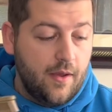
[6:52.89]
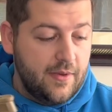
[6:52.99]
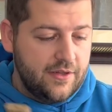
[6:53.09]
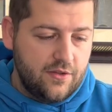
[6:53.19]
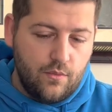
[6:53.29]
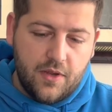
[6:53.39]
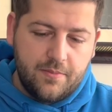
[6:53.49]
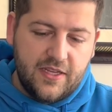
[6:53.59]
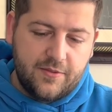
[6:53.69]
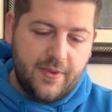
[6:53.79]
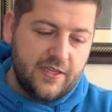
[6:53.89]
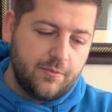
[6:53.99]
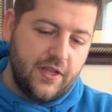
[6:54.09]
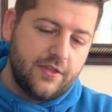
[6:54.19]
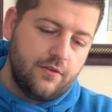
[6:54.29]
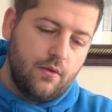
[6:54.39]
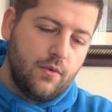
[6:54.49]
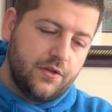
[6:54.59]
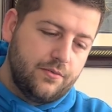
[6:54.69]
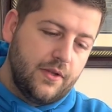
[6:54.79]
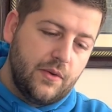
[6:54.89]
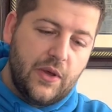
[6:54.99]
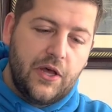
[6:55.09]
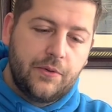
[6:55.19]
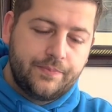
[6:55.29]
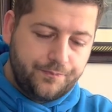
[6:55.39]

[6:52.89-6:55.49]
is the one-piece base plate. So it works really well.